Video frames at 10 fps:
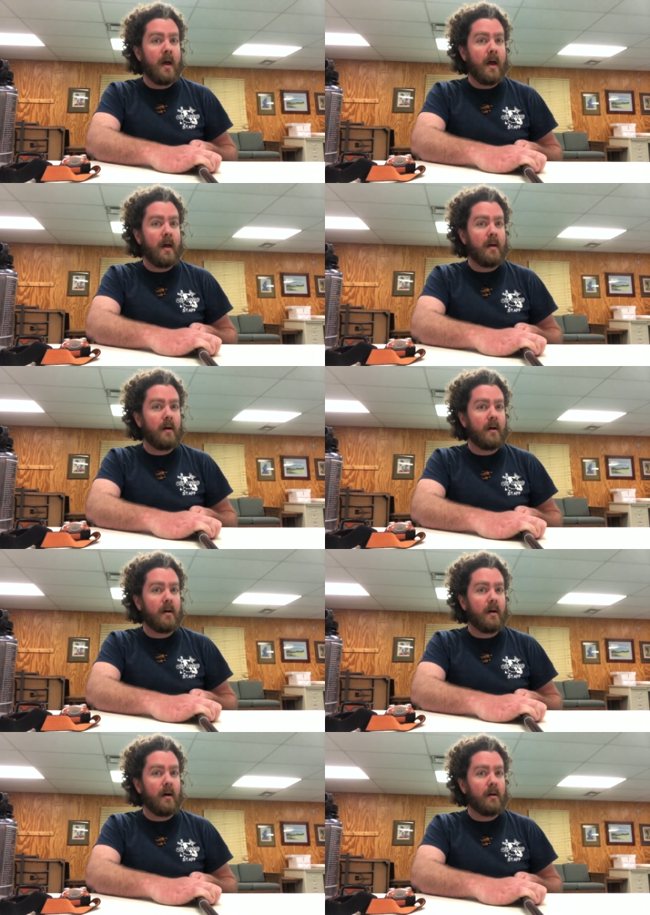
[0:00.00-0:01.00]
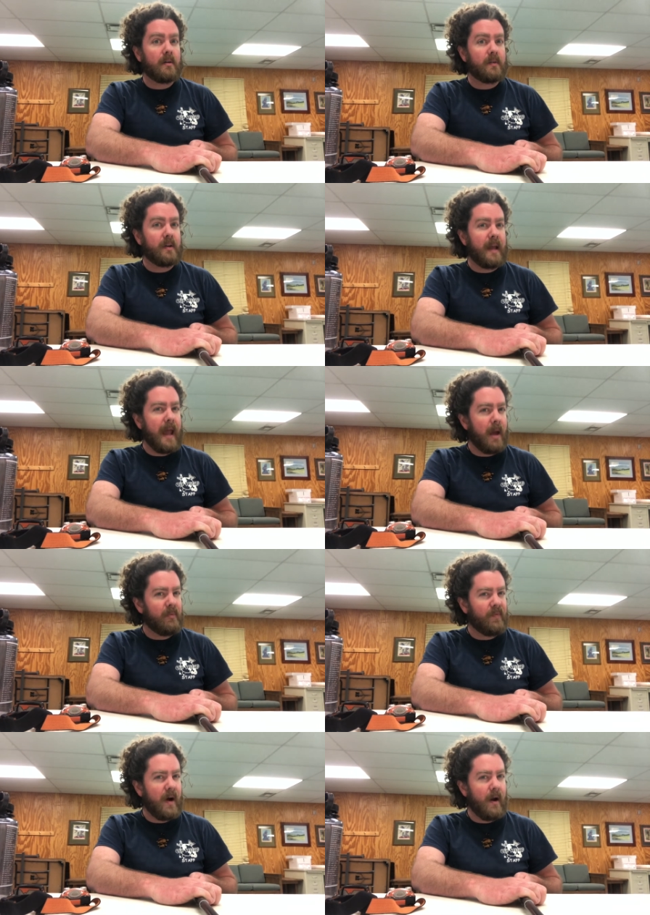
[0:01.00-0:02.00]
a
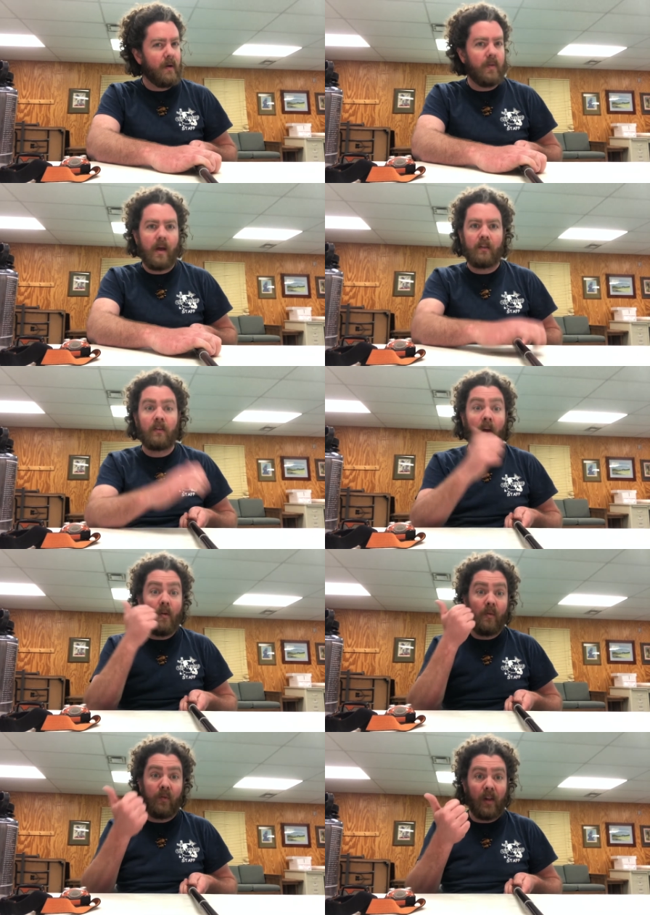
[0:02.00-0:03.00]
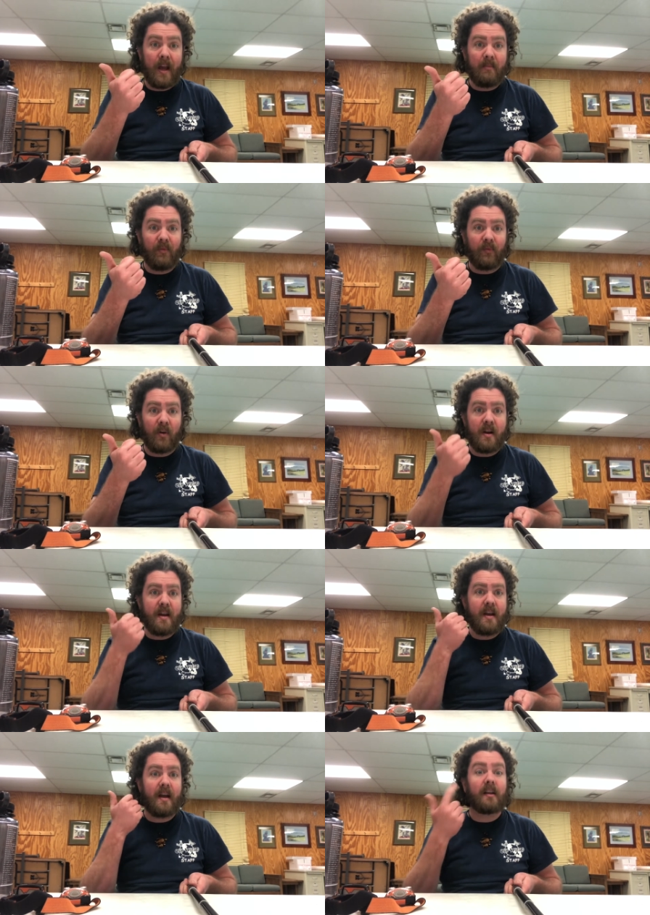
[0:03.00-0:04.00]
campfire that's
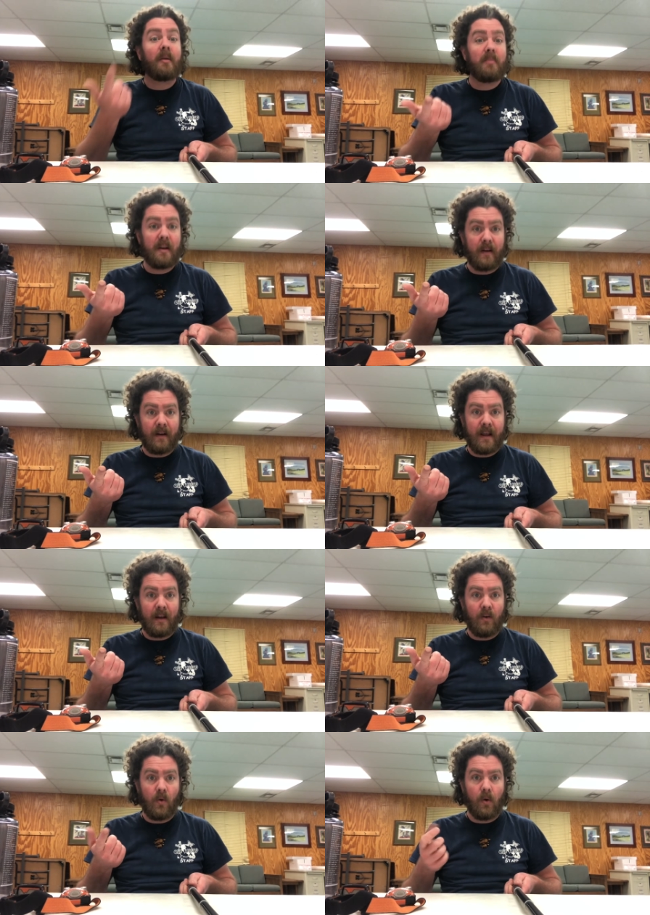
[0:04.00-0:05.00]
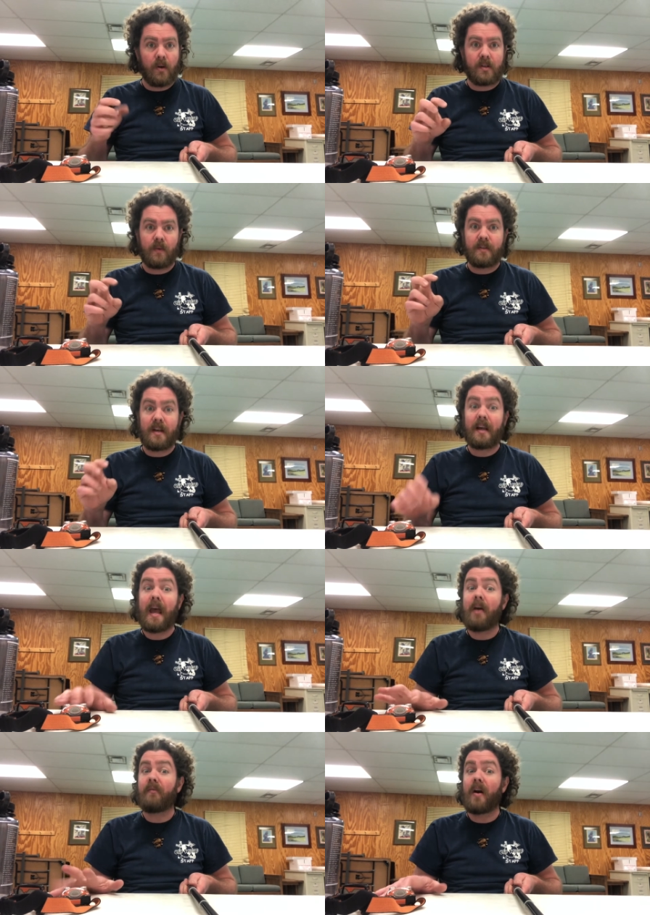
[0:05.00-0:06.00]
flame-free and can be done indoors. So it's a
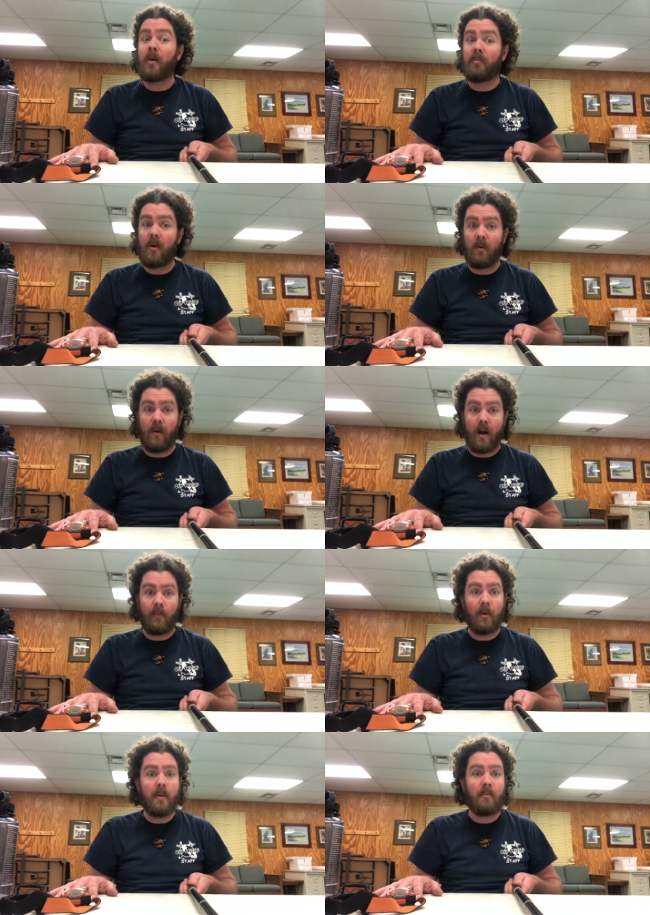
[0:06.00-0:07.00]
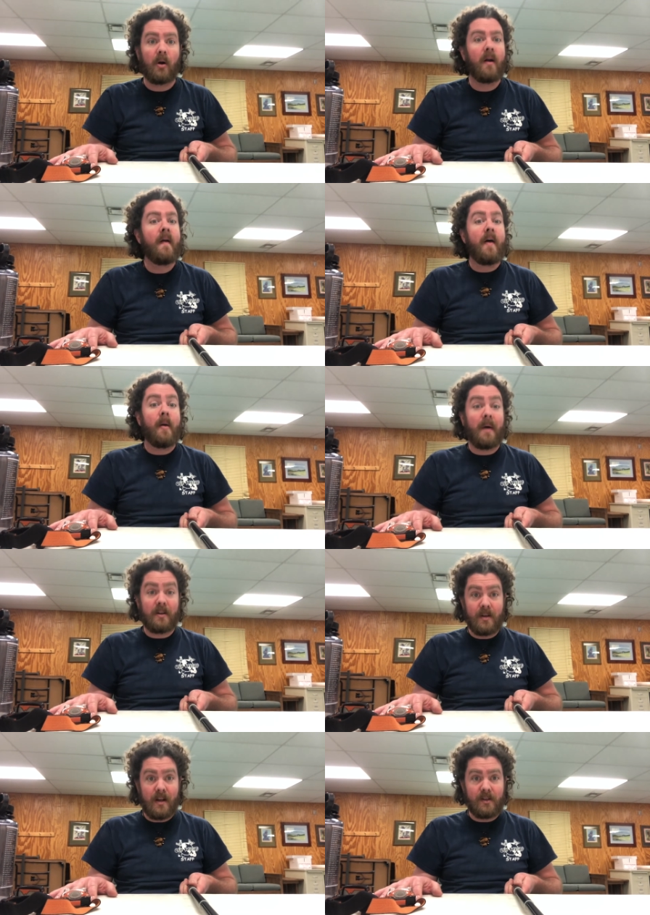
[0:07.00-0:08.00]
campfire program. Remember,
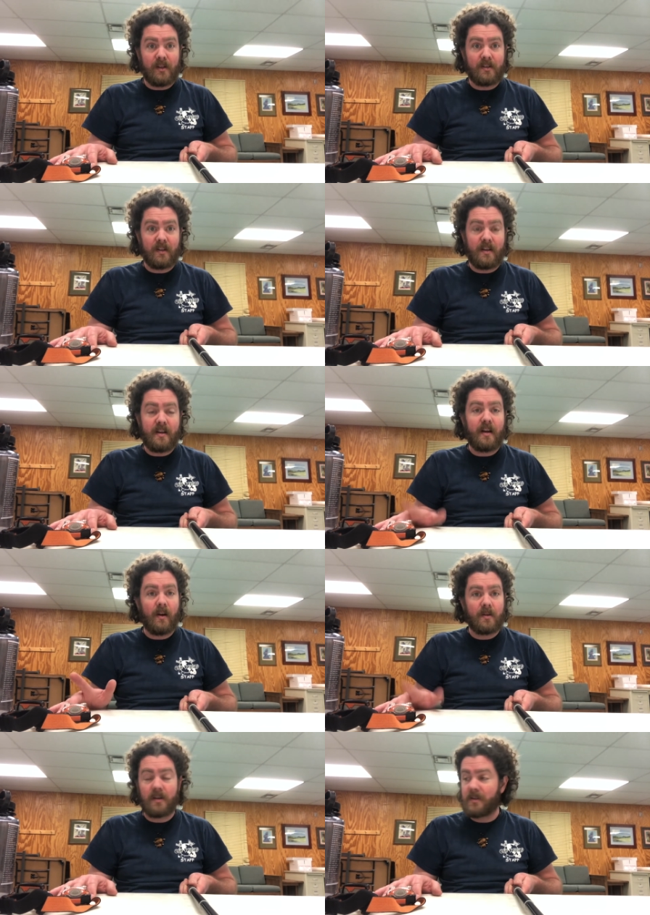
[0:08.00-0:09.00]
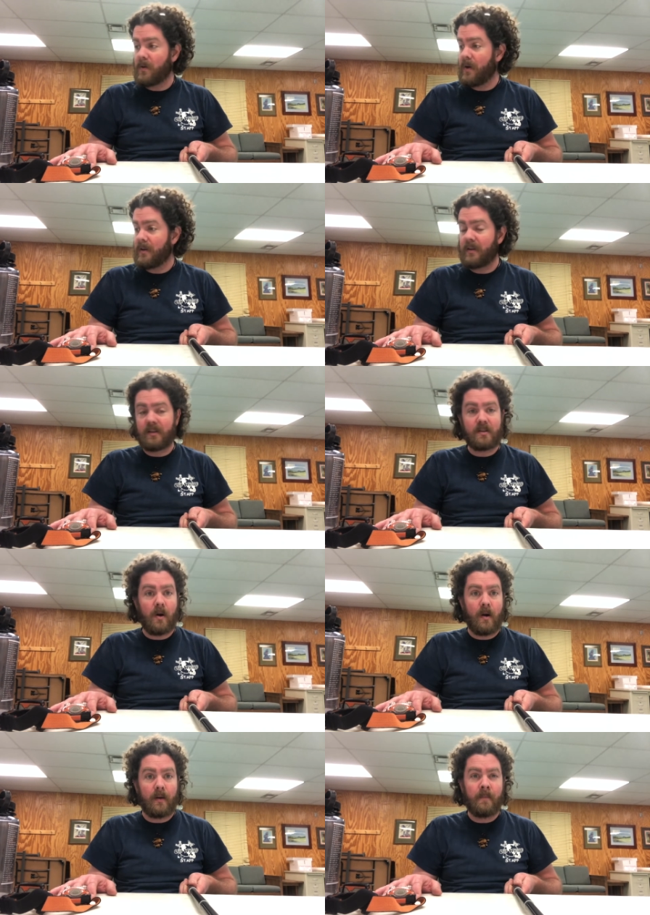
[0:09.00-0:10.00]
imagination is the key here, so let's go ahead and get
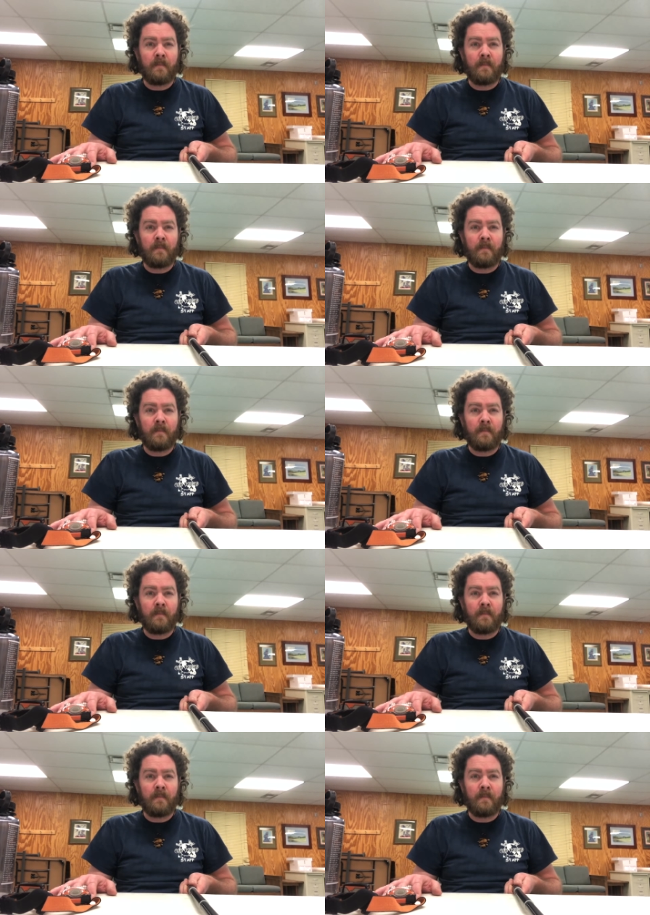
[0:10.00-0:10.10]
started.